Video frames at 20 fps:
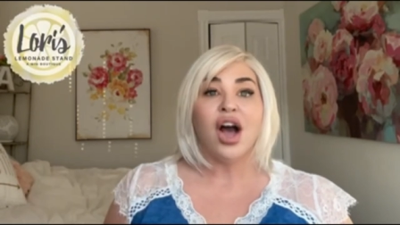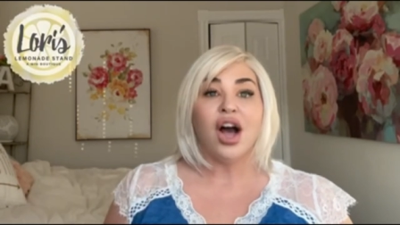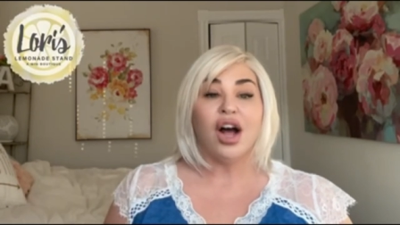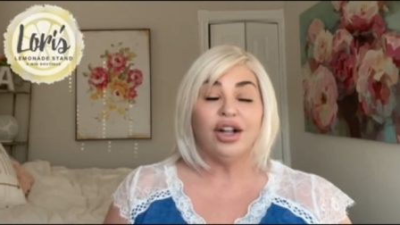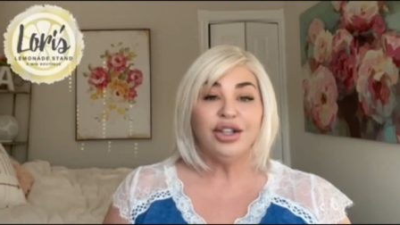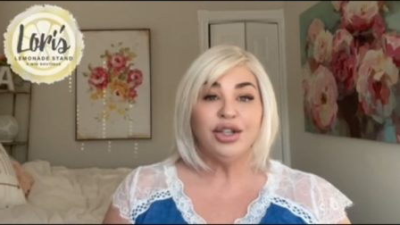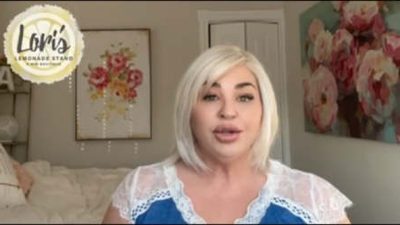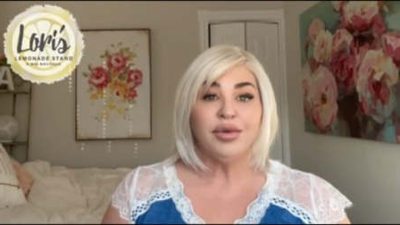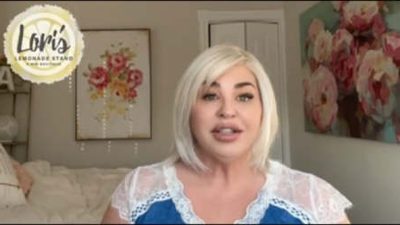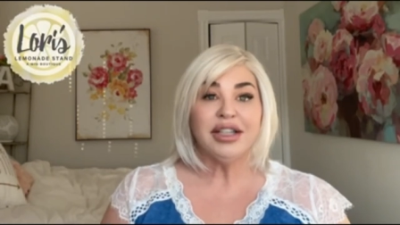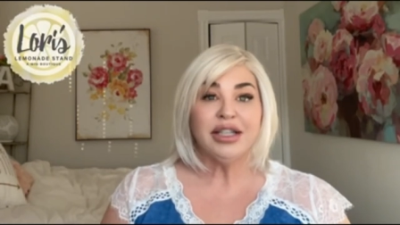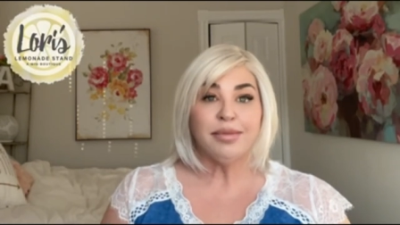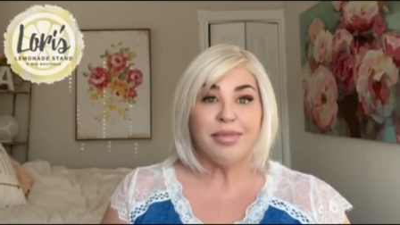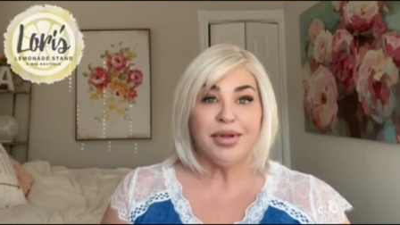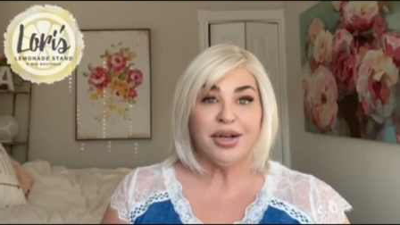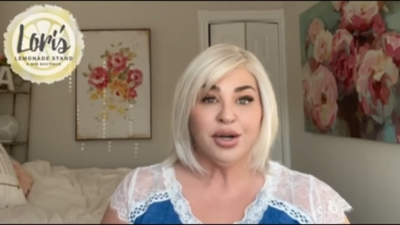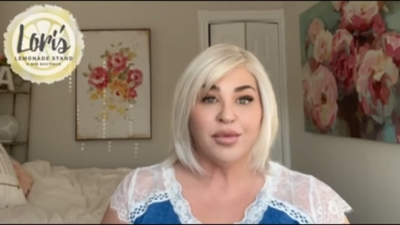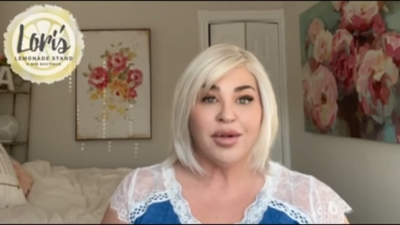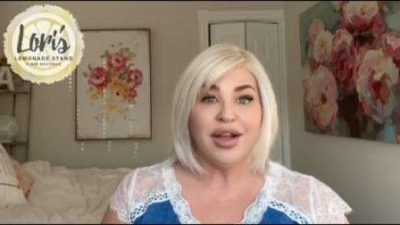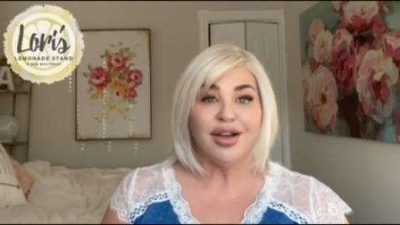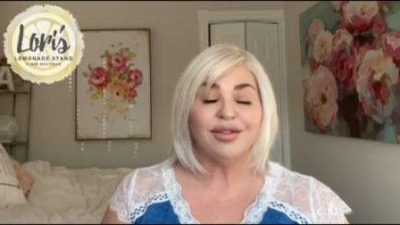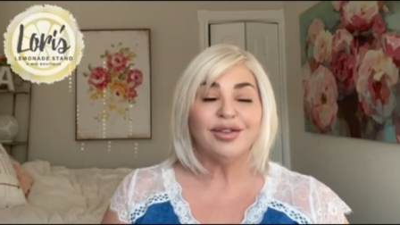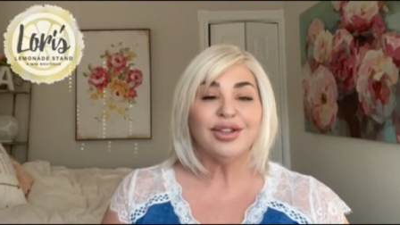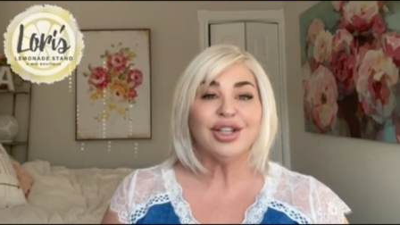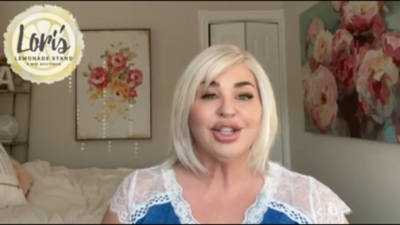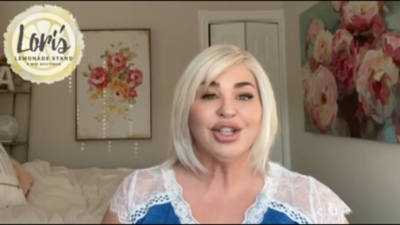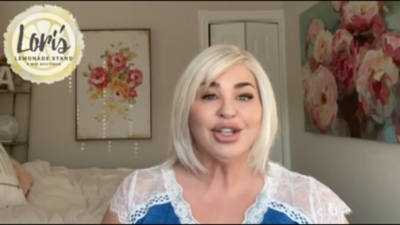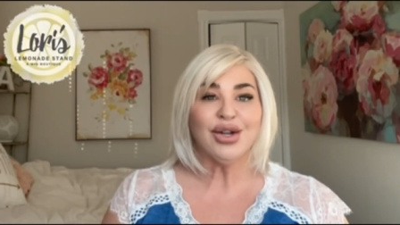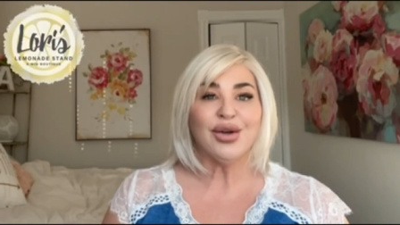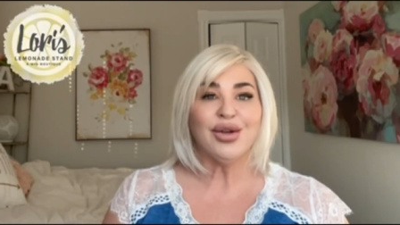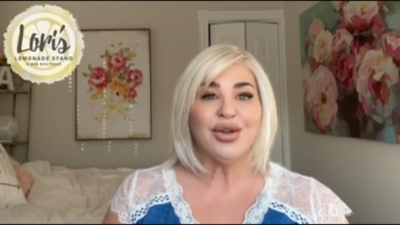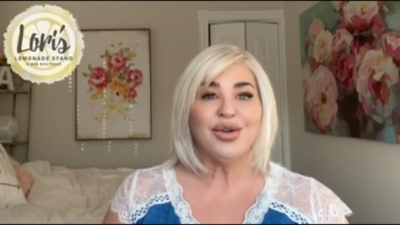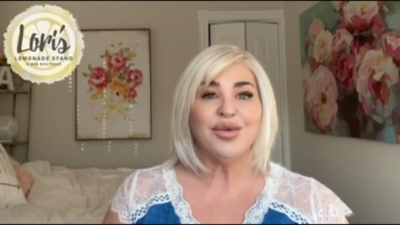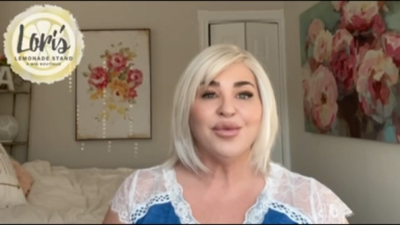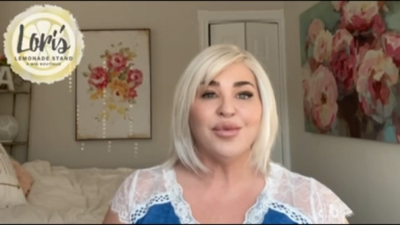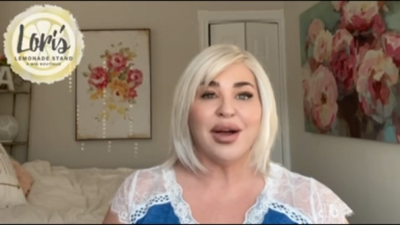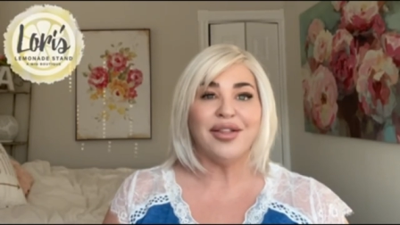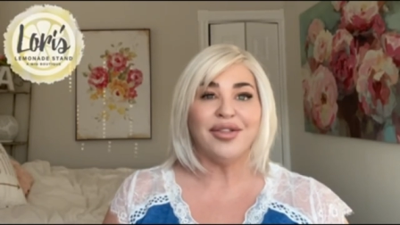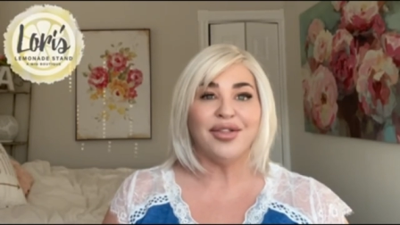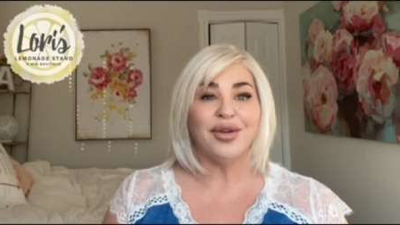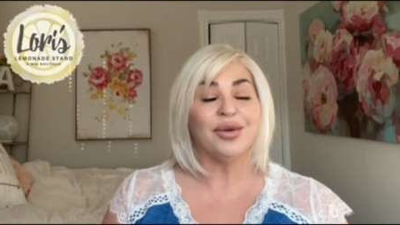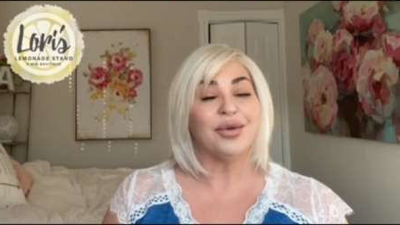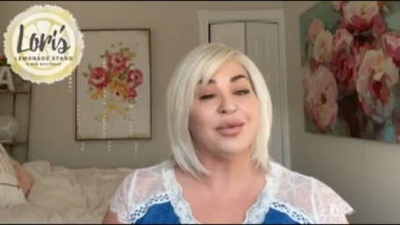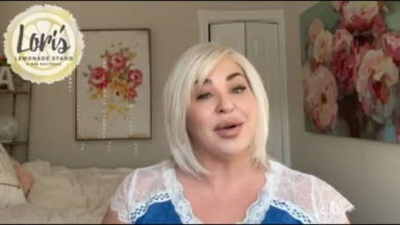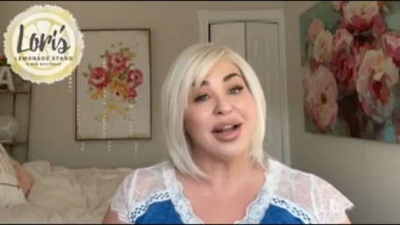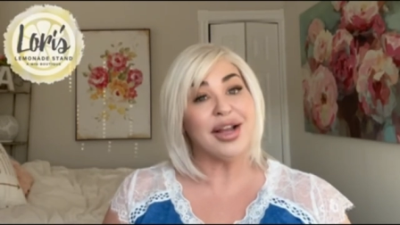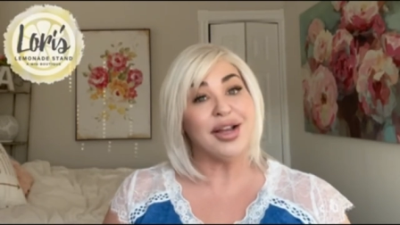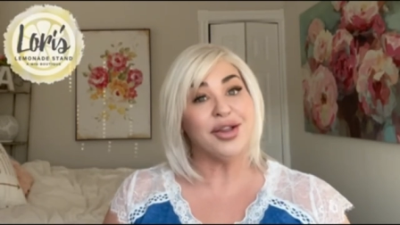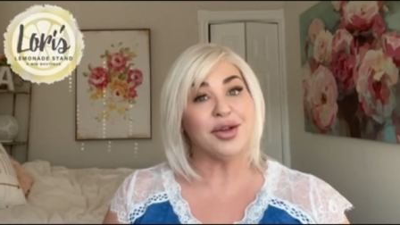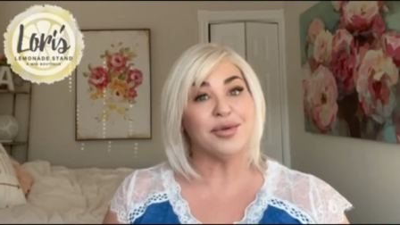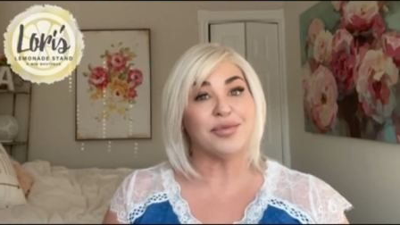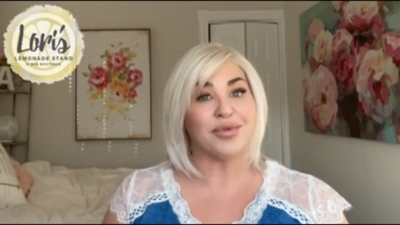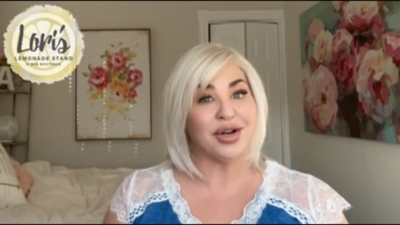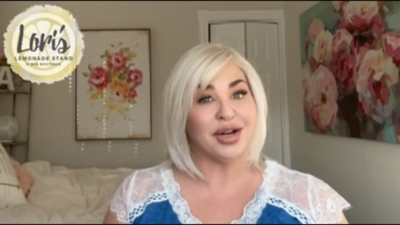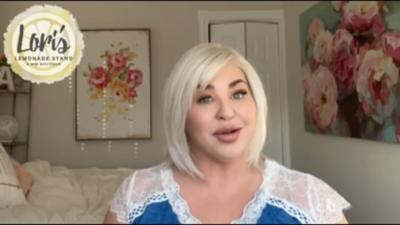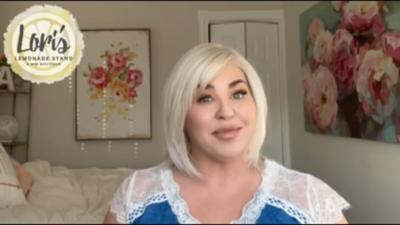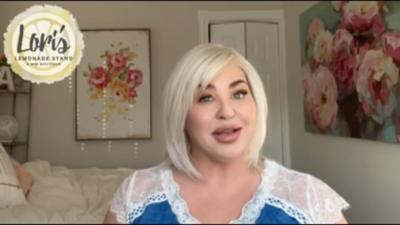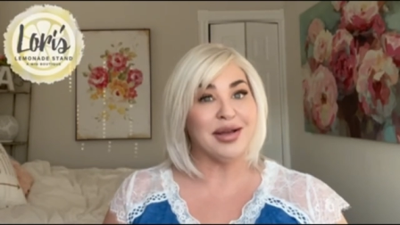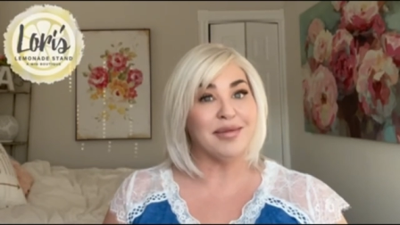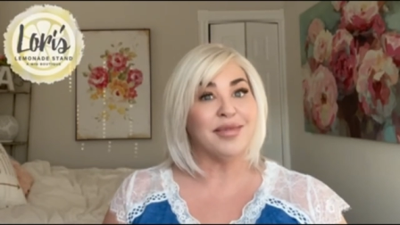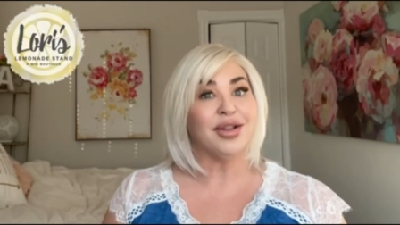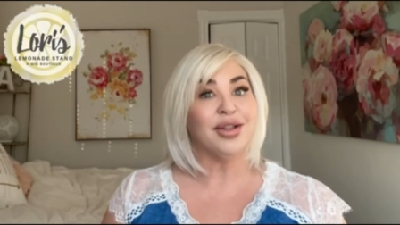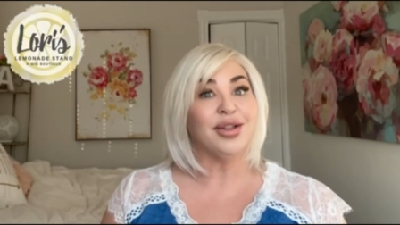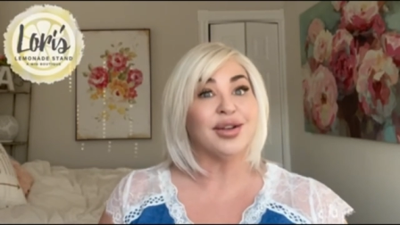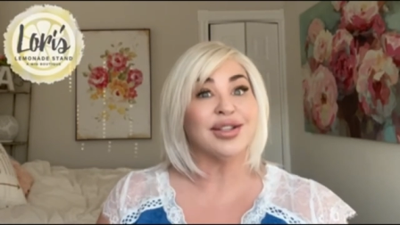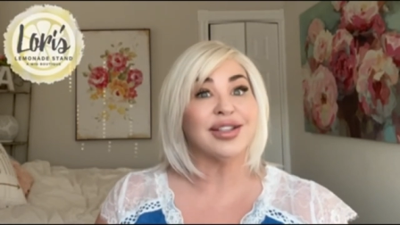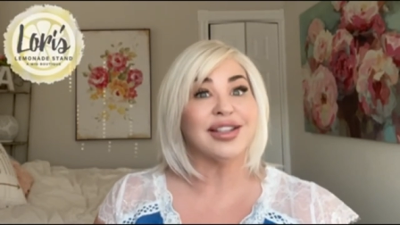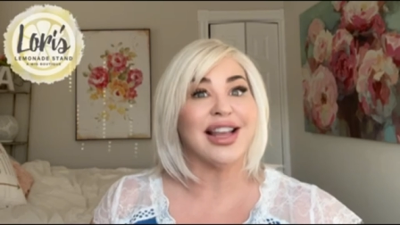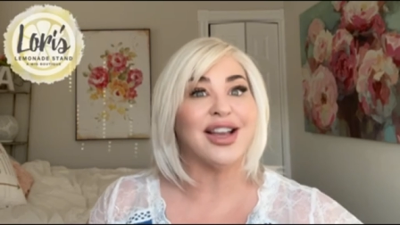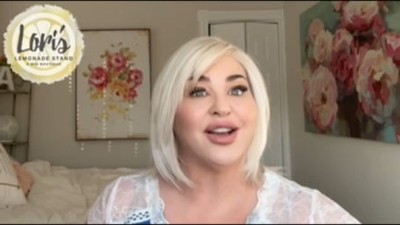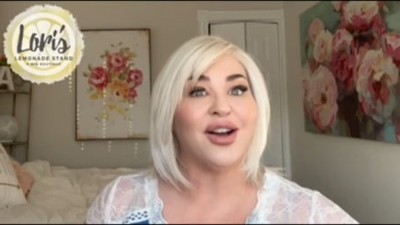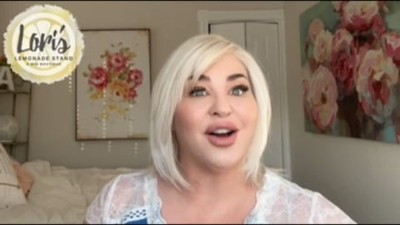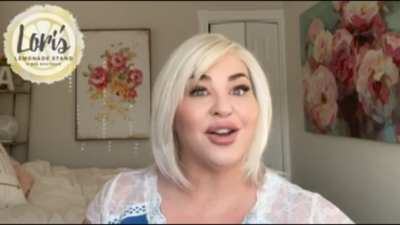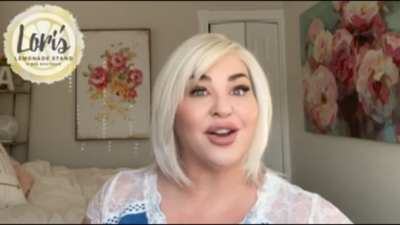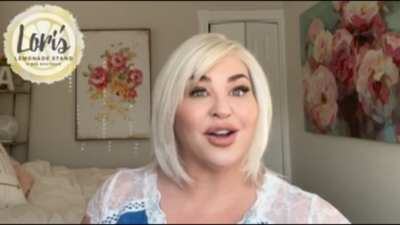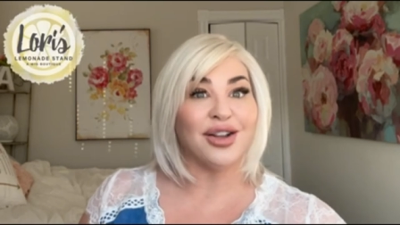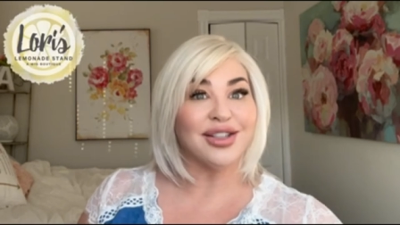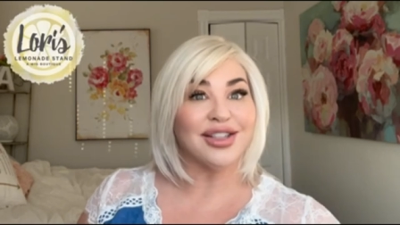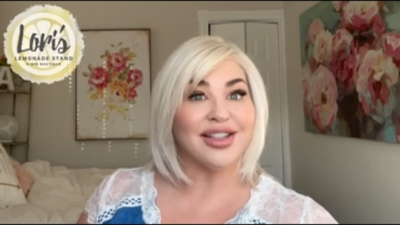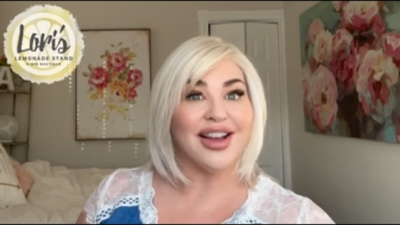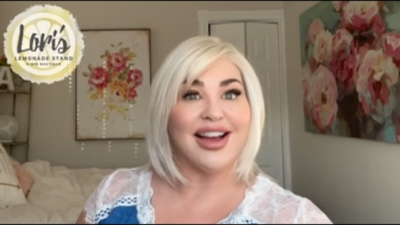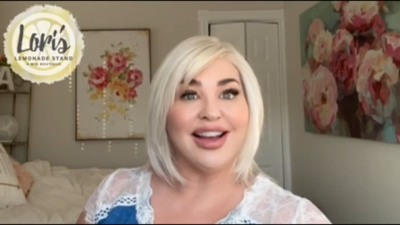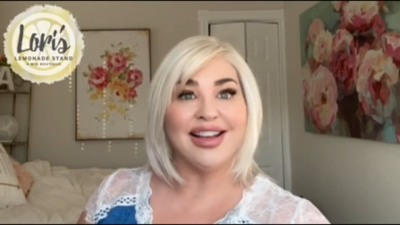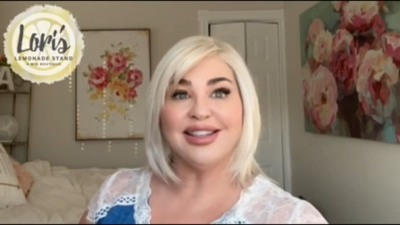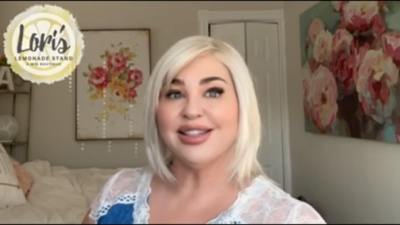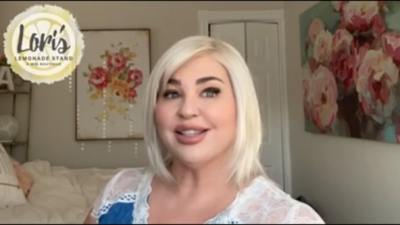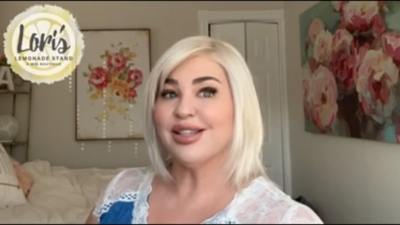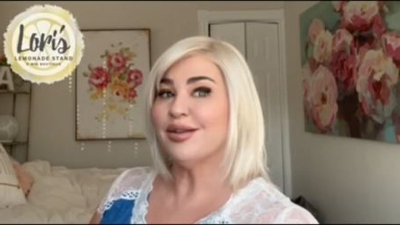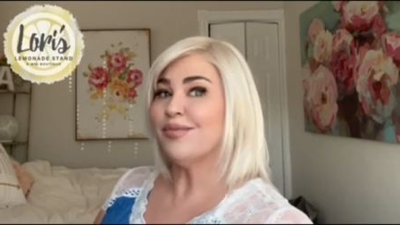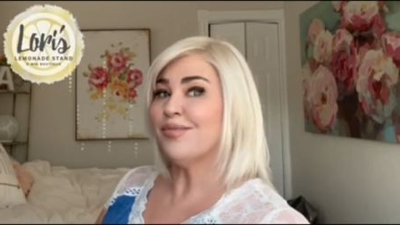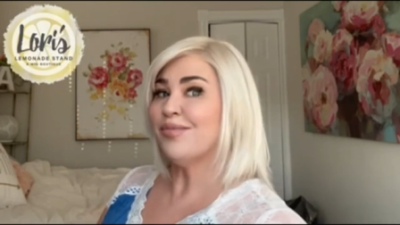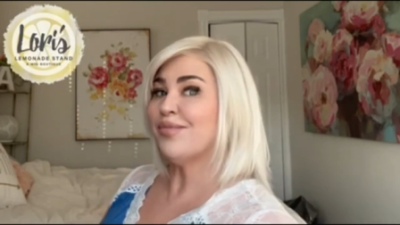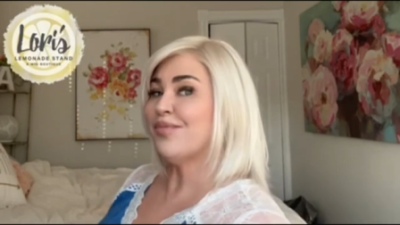I'll do a spin around to show you what the regular premium looks like on all sides.